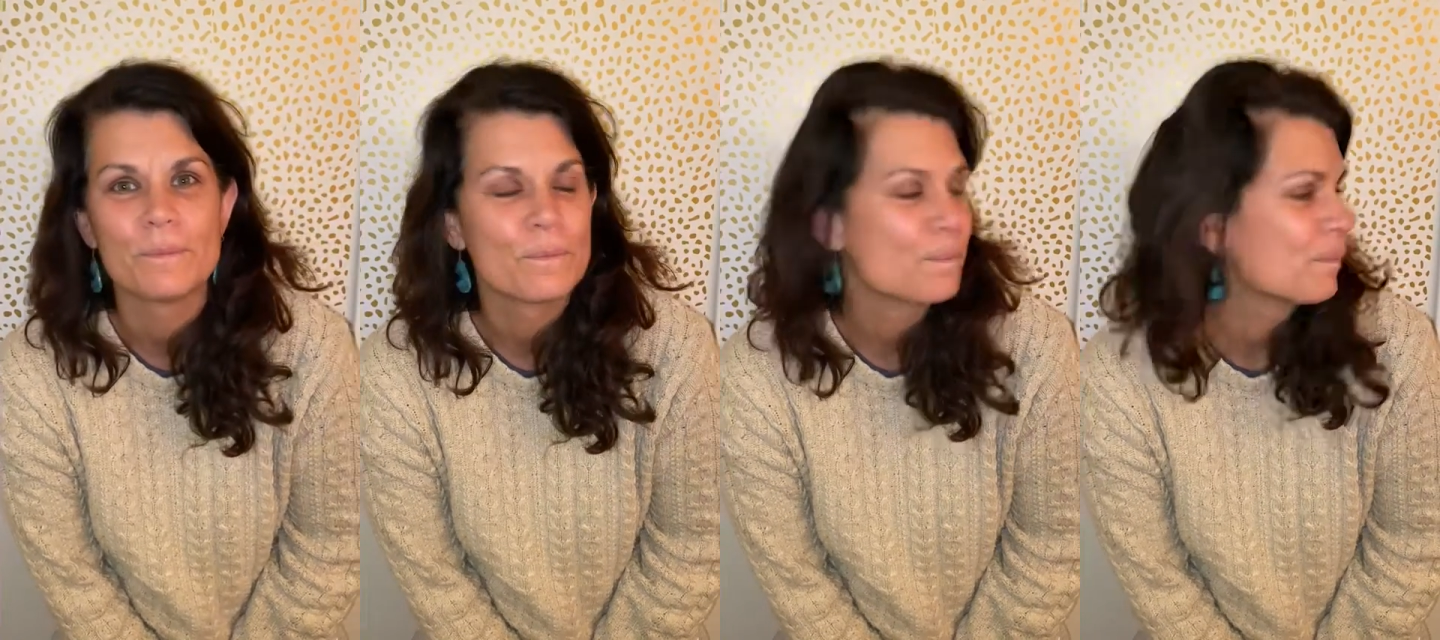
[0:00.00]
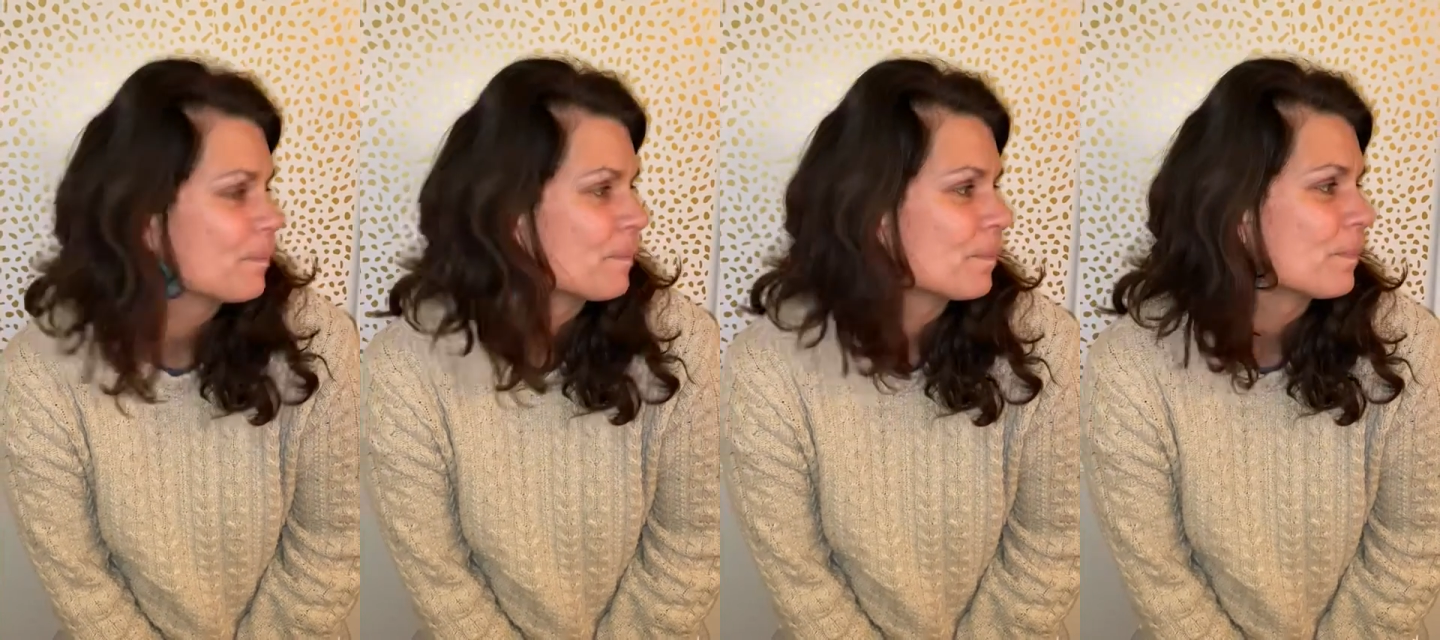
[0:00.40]
What is
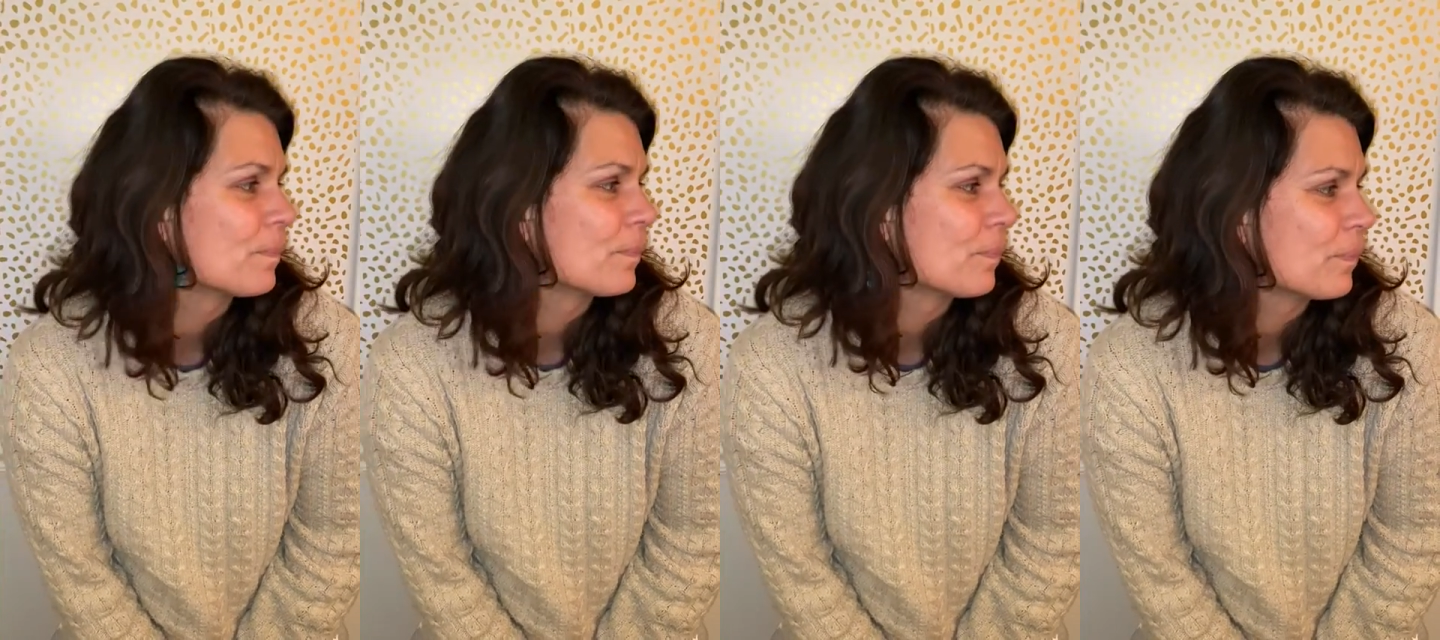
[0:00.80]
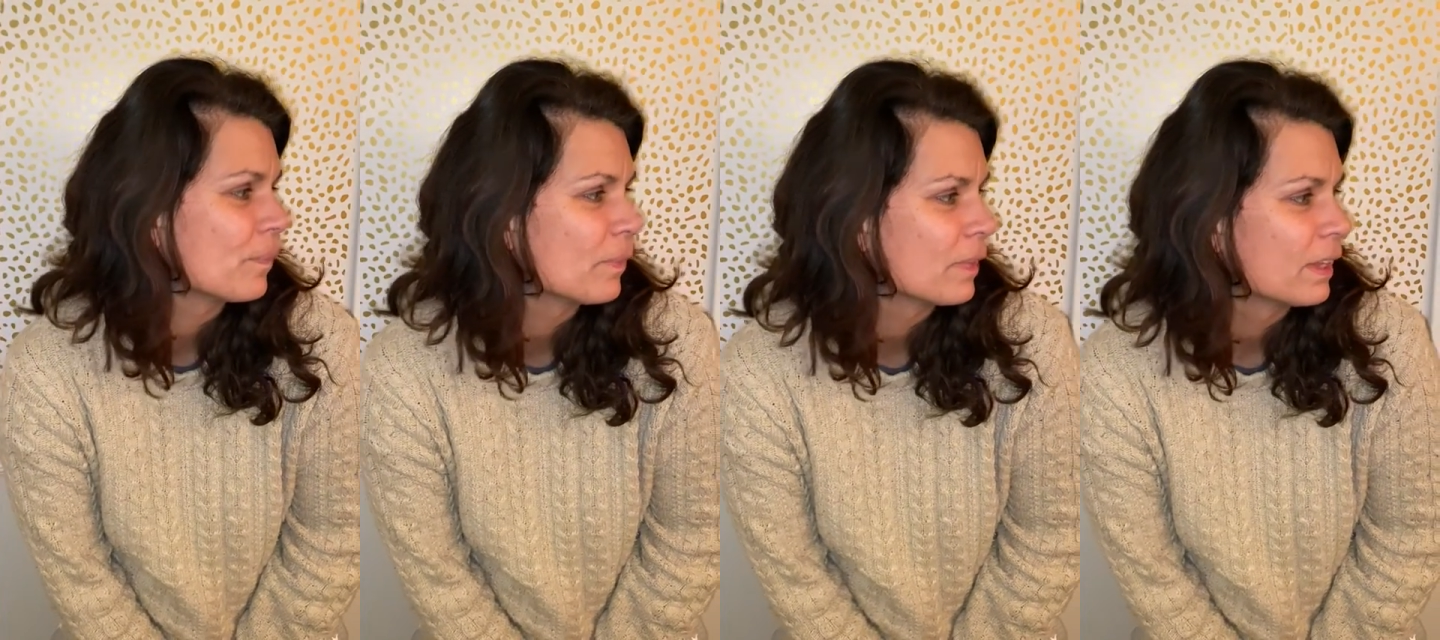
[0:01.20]
something you
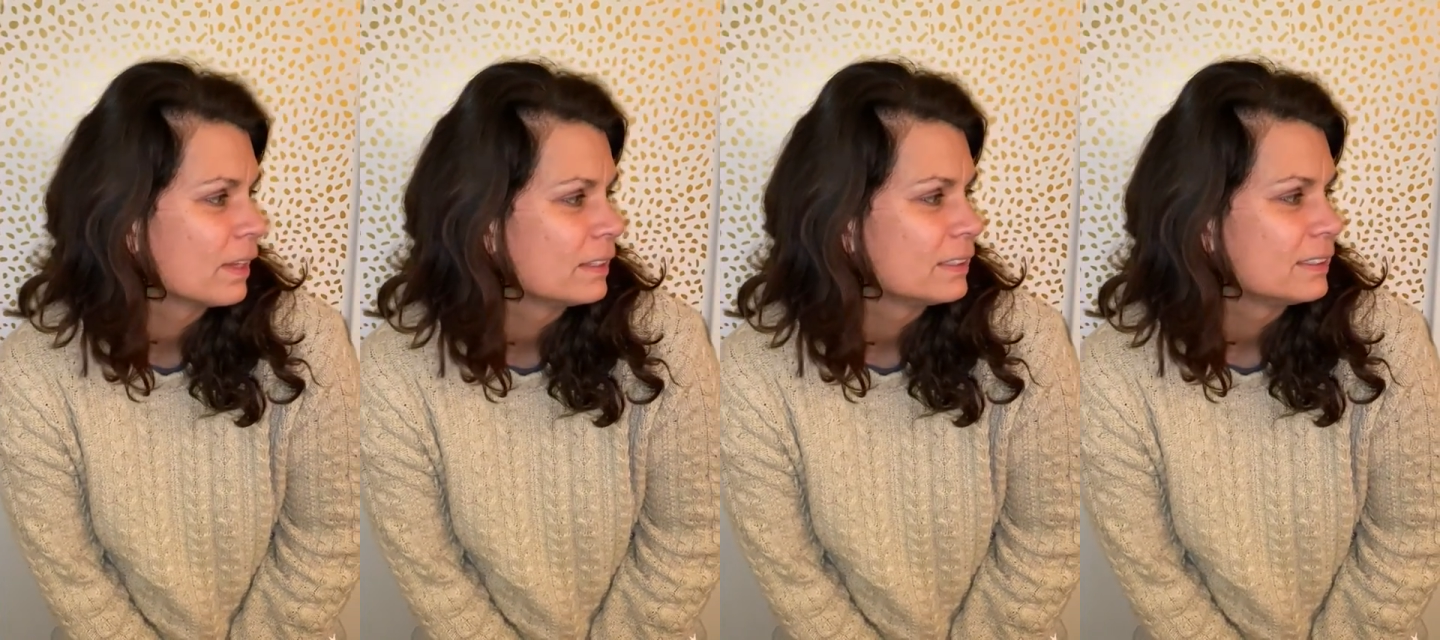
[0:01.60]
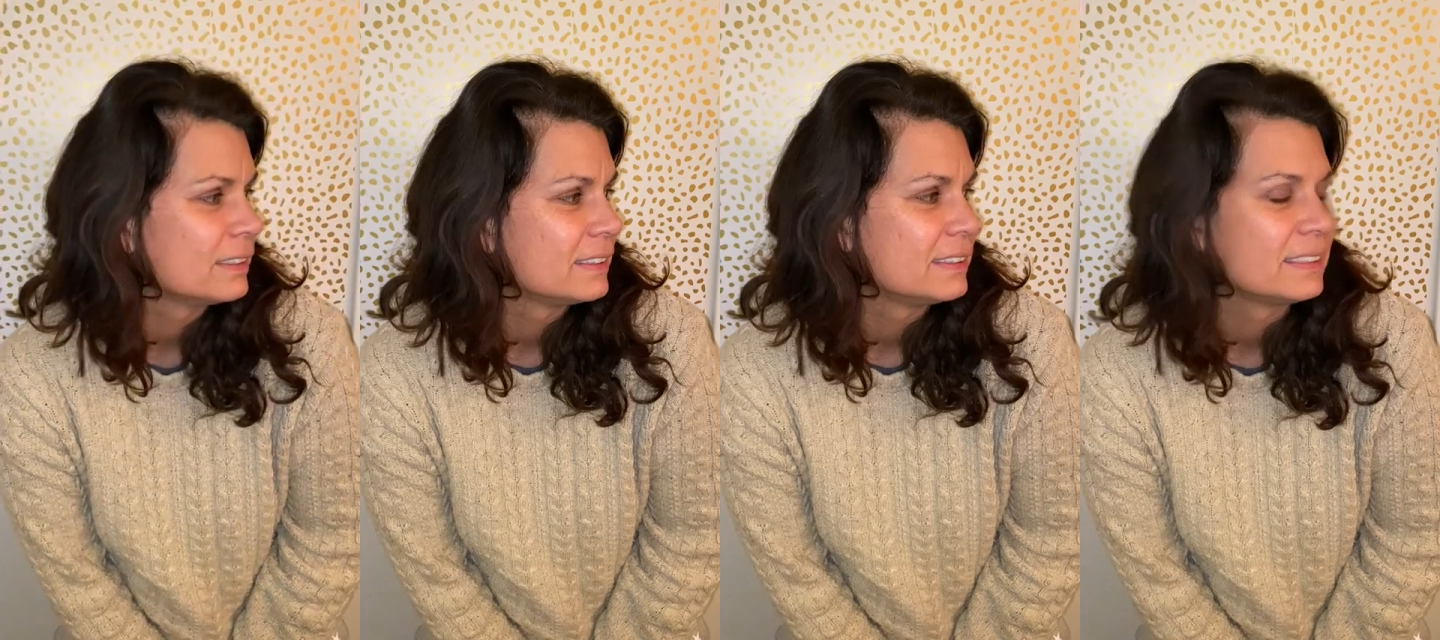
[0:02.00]
are learning
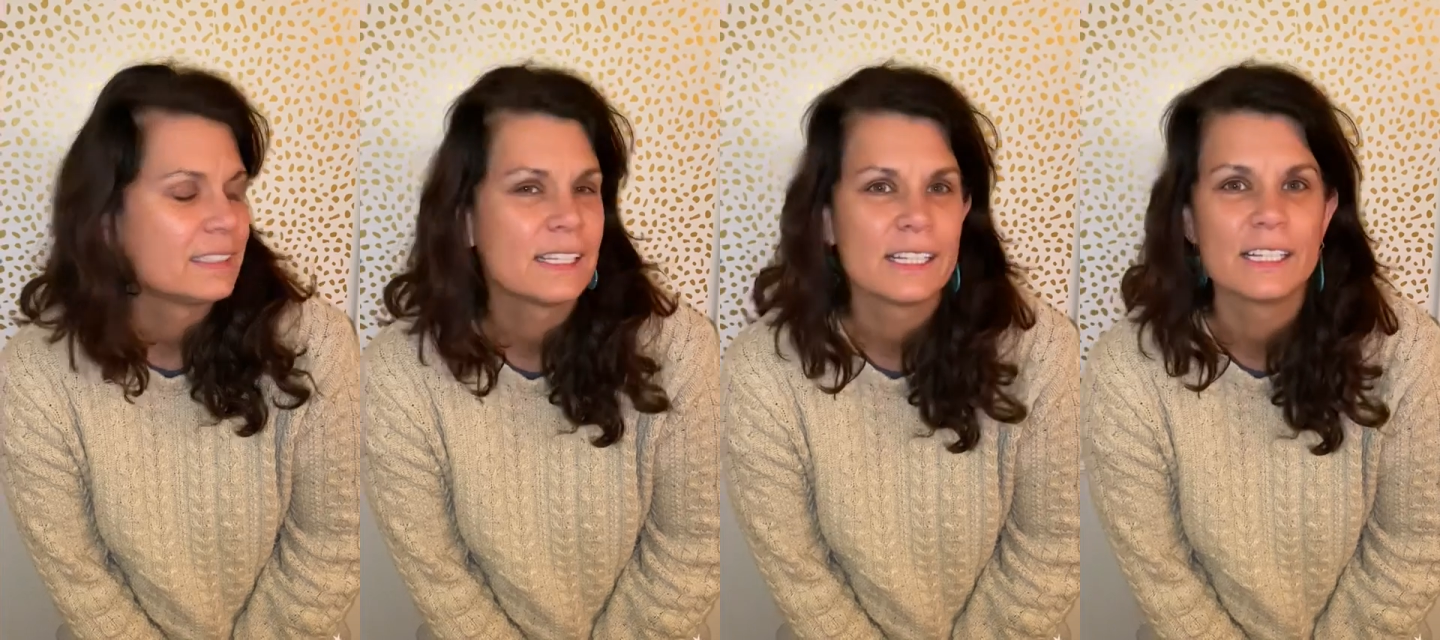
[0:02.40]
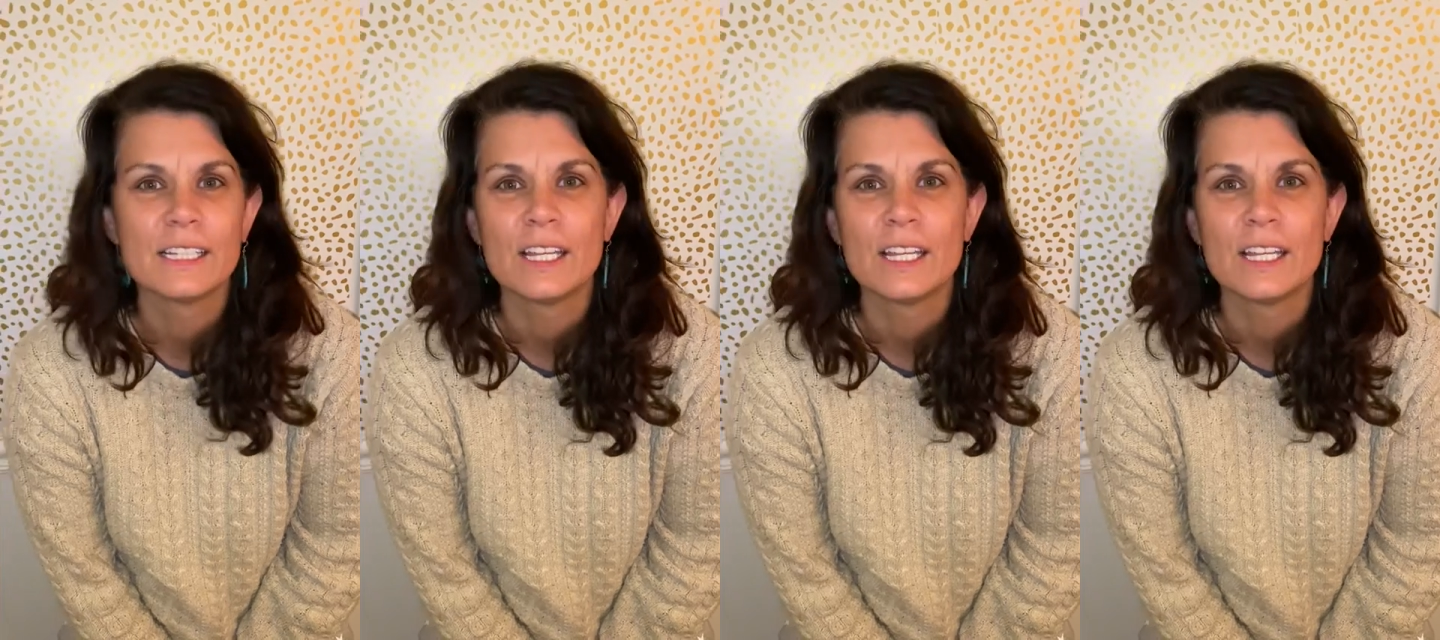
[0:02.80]
right now?